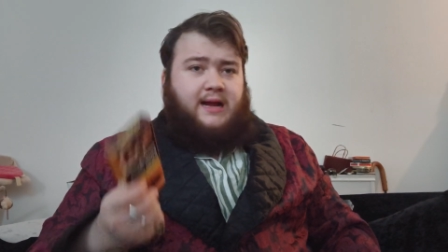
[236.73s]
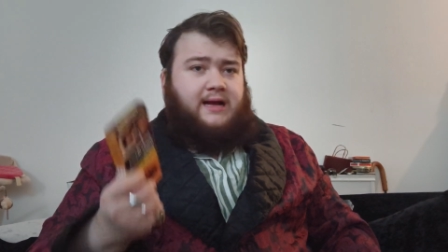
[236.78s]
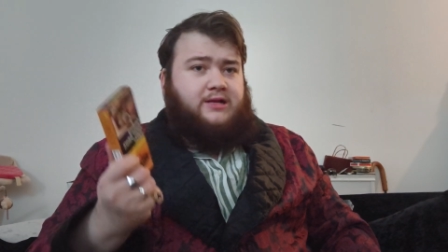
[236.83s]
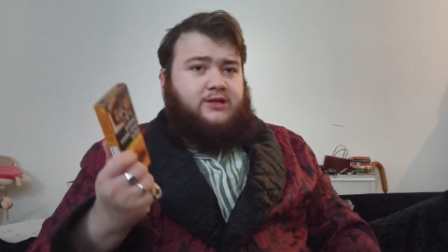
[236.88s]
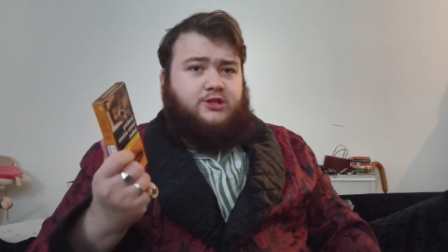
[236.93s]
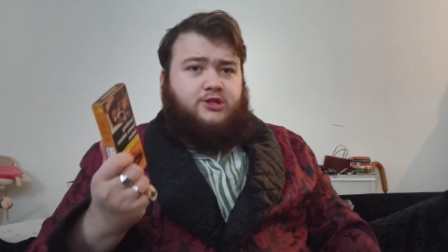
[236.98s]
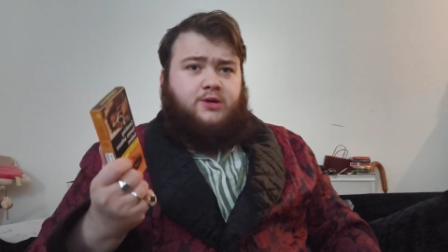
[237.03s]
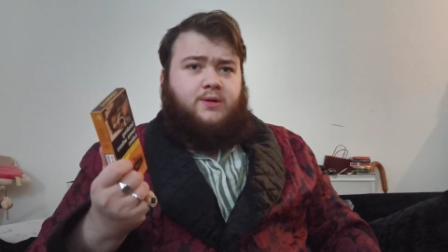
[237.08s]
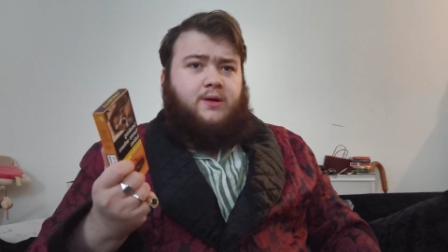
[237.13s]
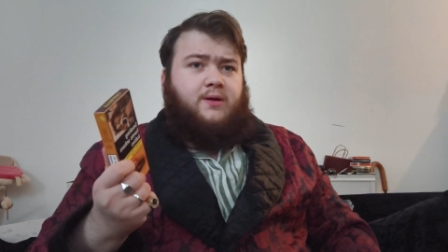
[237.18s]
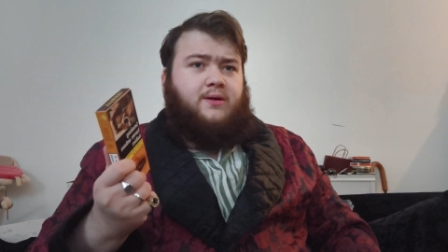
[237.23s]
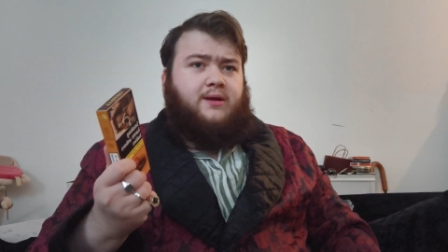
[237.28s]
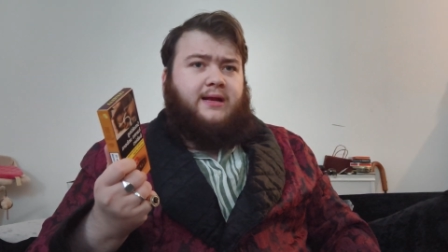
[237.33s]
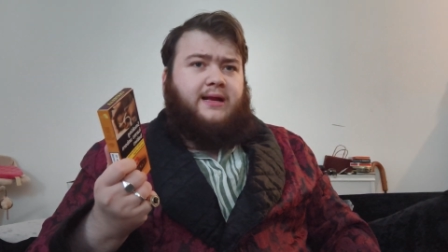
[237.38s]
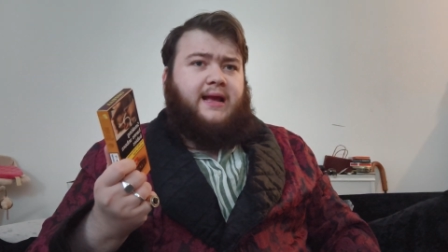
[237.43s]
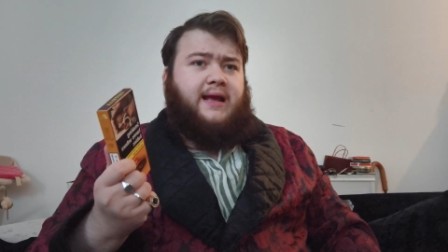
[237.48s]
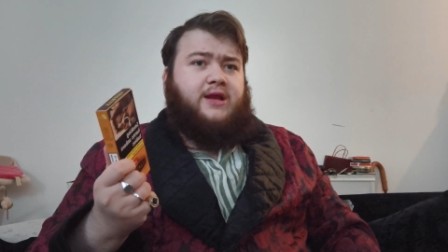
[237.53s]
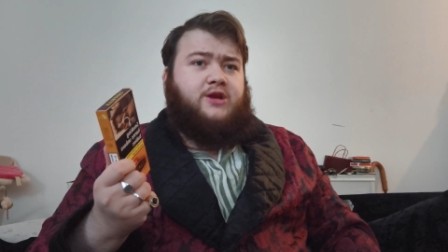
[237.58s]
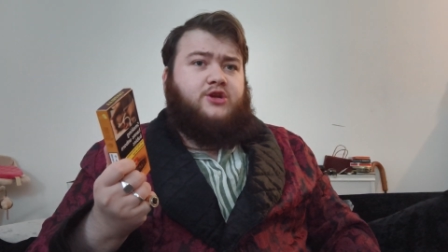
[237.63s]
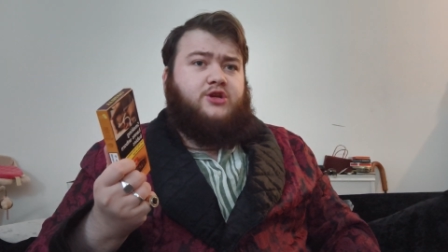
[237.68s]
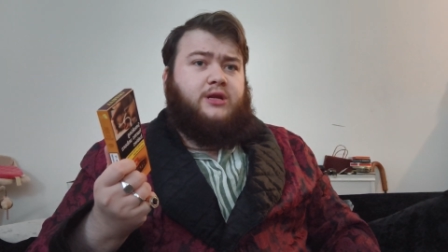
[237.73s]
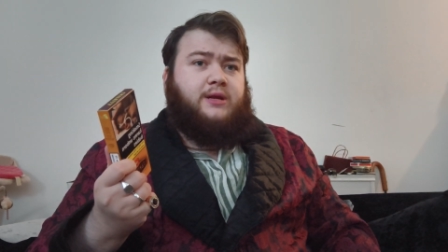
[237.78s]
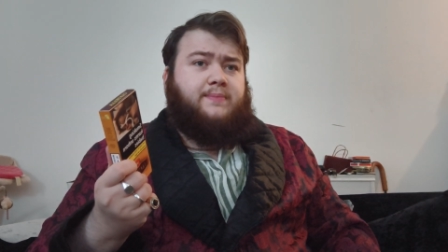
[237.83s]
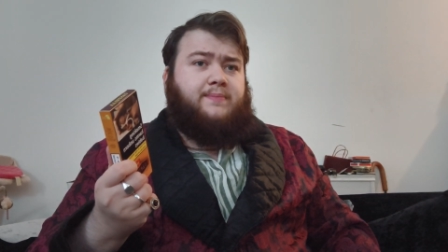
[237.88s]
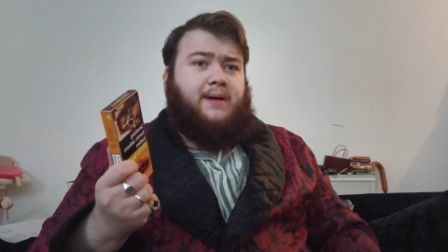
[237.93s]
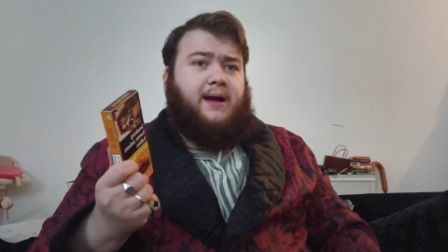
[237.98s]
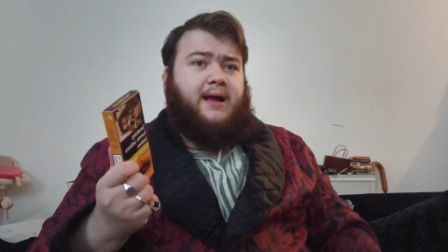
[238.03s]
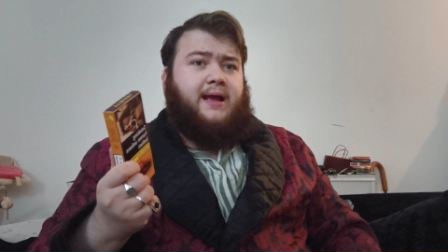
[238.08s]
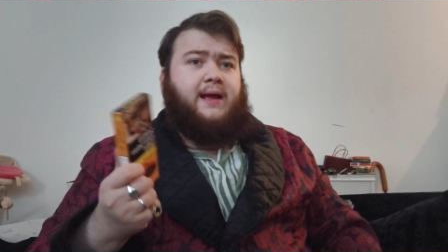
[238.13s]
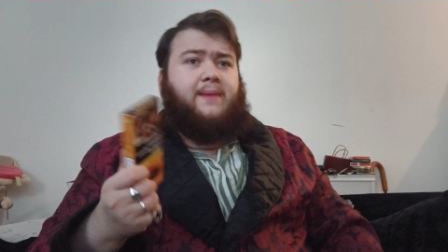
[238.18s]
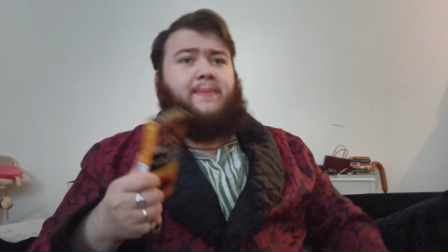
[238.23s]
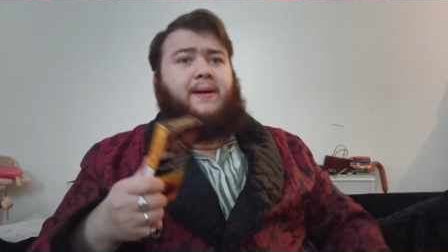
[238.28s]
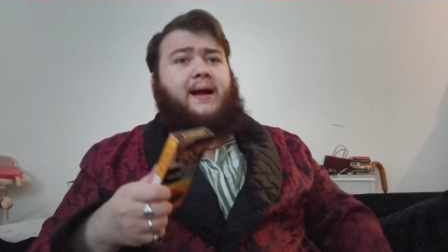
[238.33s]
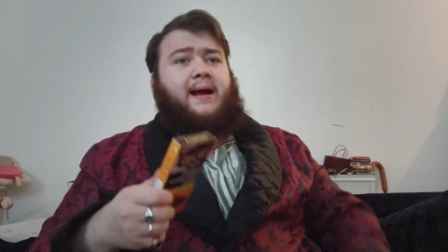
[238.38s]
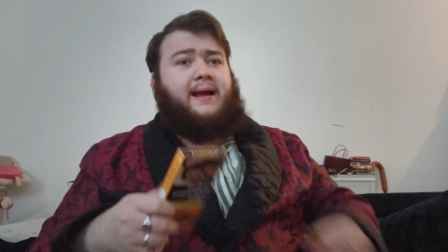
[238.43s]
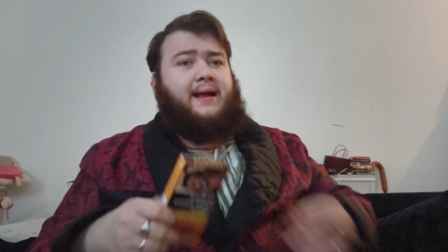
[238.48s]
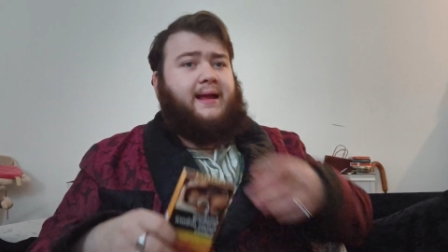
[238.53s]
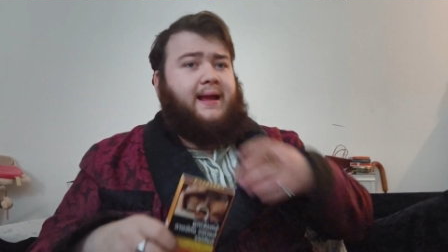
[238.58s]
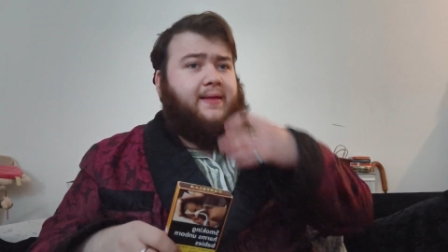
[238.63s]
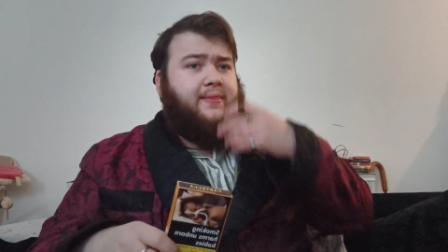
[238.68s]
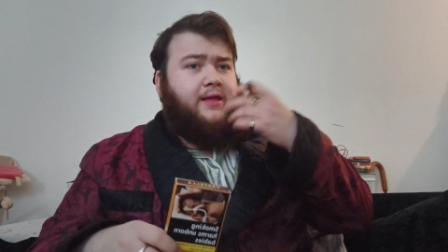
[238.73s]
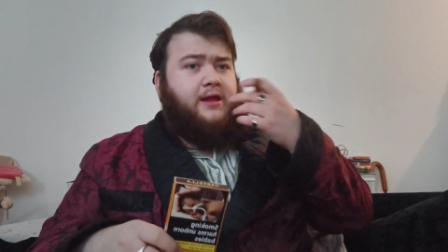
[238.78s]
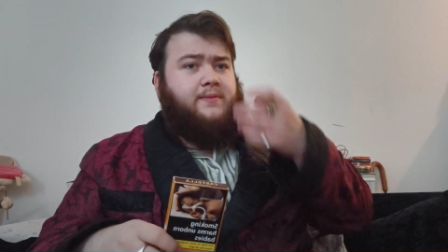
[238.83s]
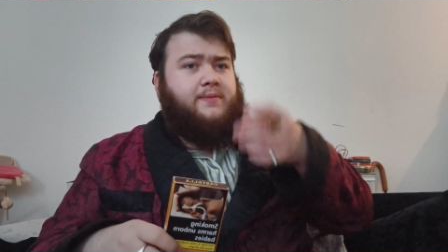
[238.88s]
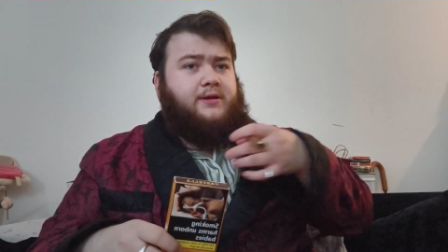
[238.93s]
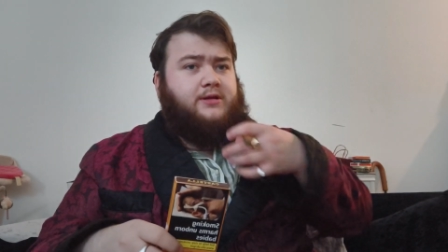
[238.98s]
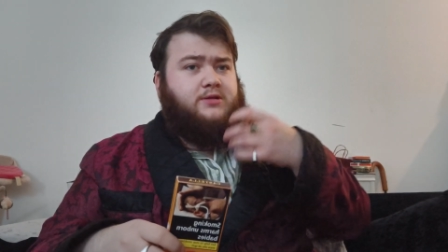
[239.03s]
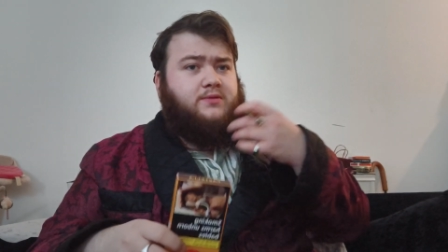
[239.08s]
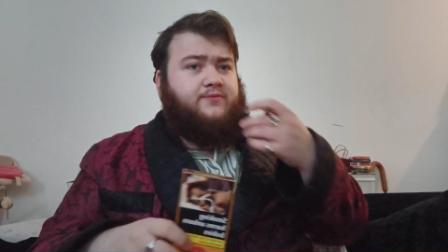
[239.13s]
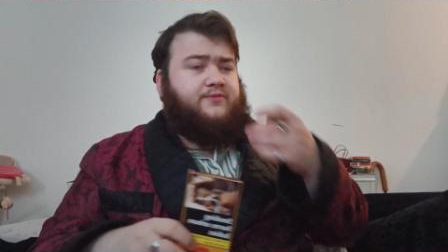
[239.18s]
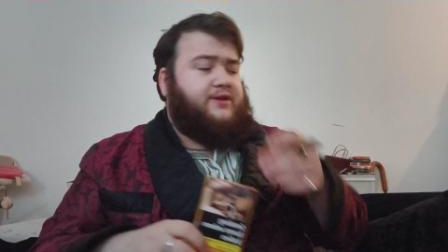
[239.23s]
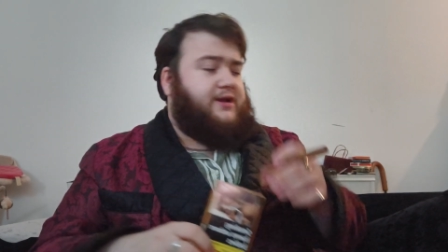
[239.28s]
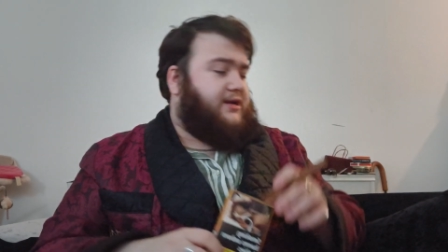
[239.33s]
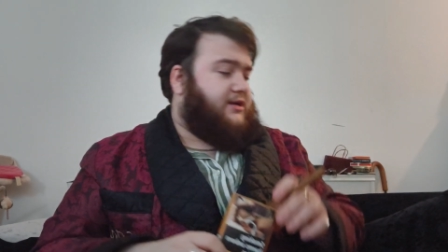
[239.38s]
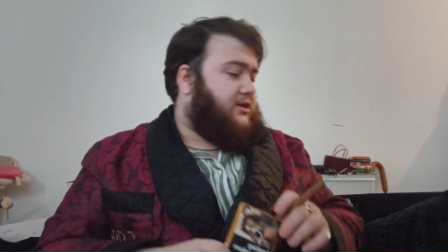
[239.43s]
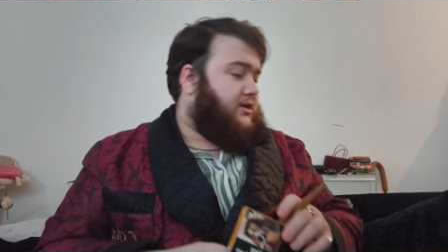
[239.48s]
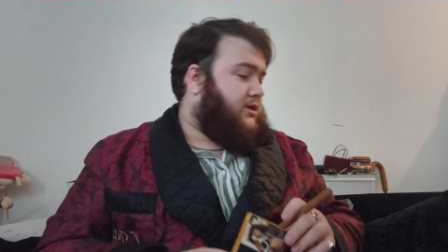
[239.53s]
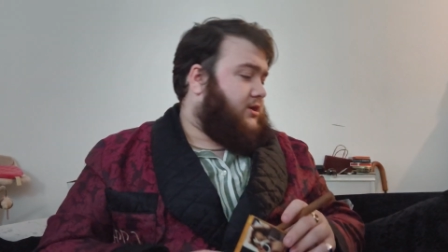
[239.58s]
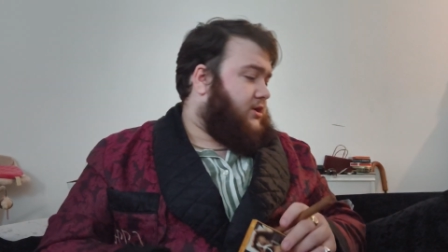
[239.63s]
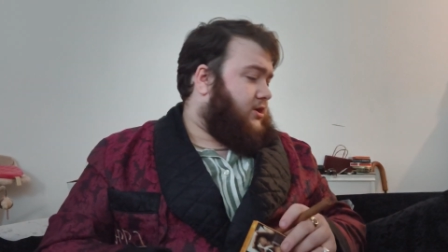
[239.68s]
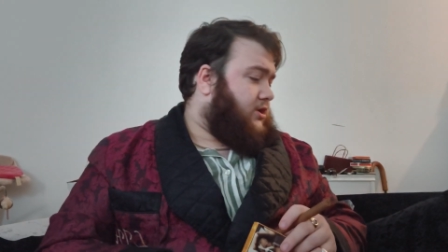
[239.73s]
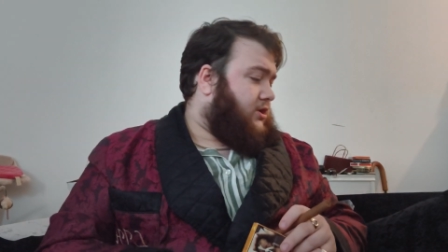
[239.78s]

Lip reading: And so I would occasionally buy a packet, and they'd be something I'd